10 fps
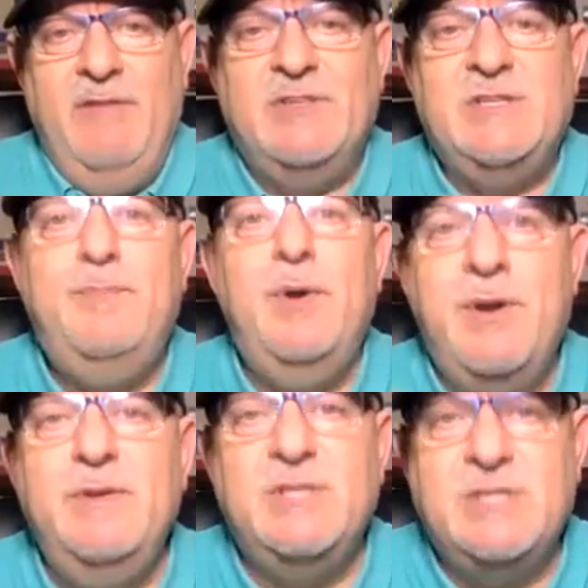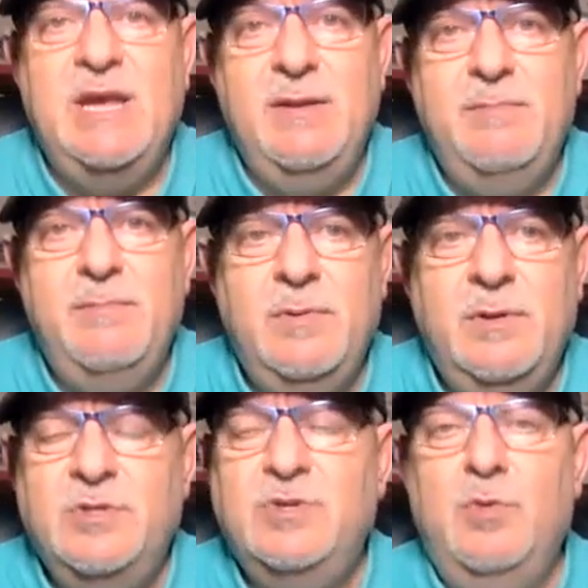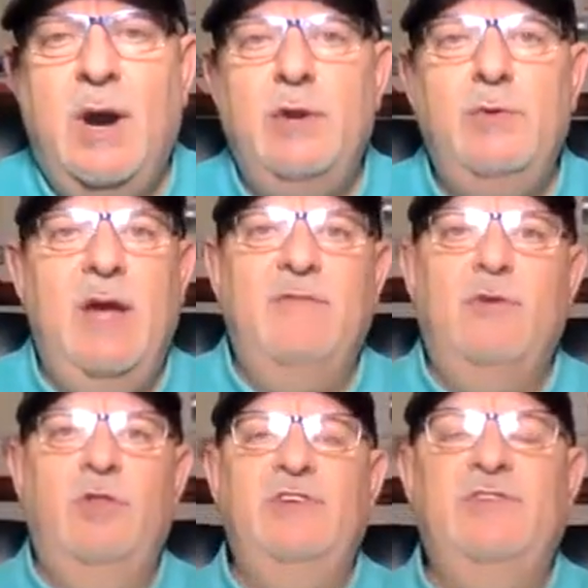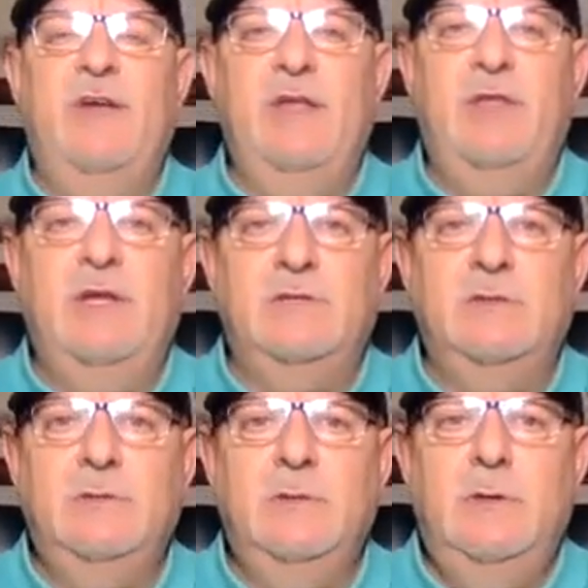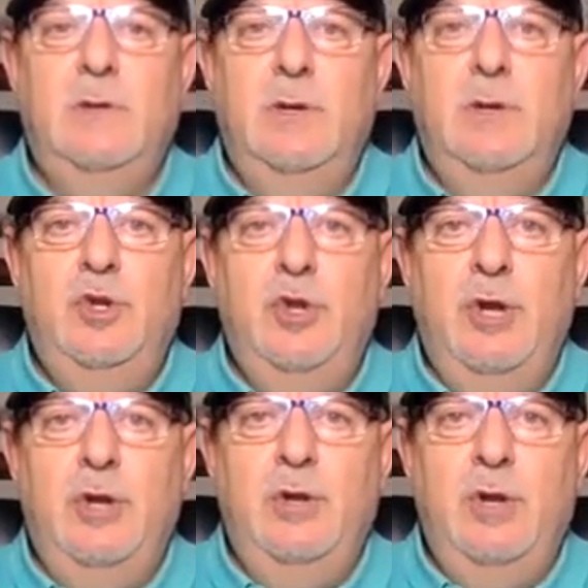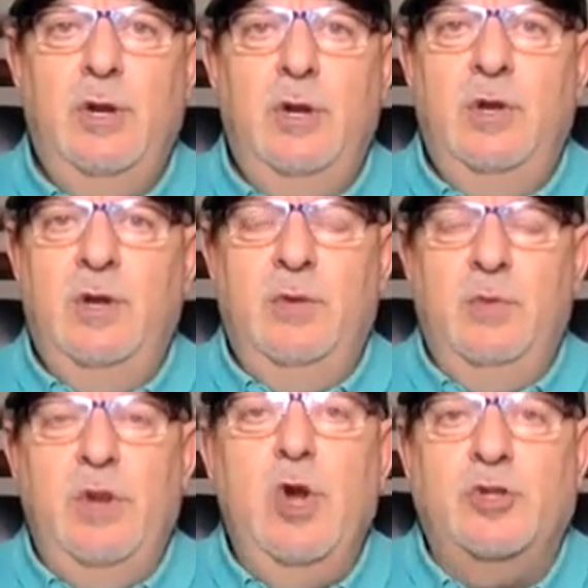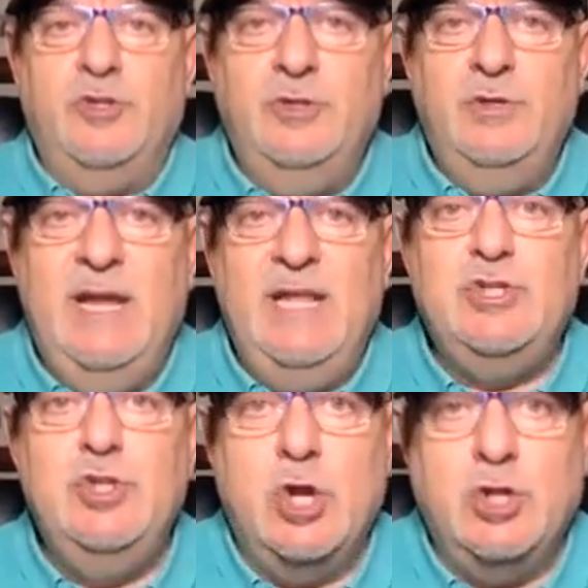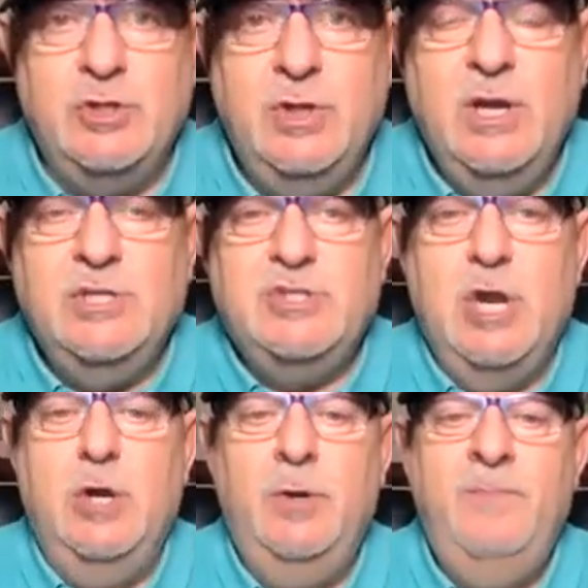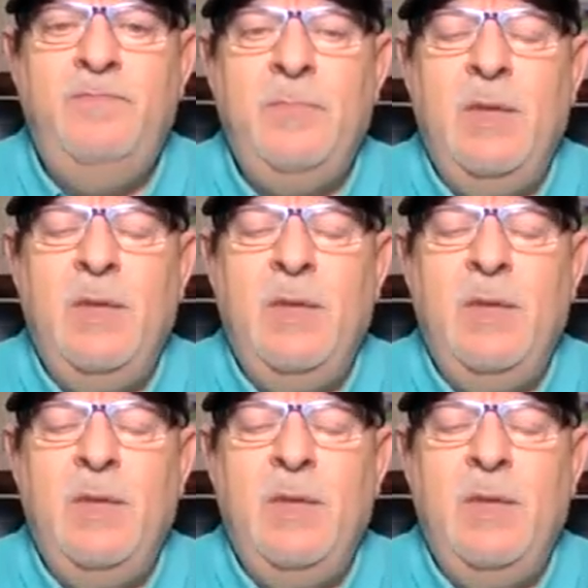if it's a pyramid scheme, so why do we have all these funny things? You know, we're not. It's not. So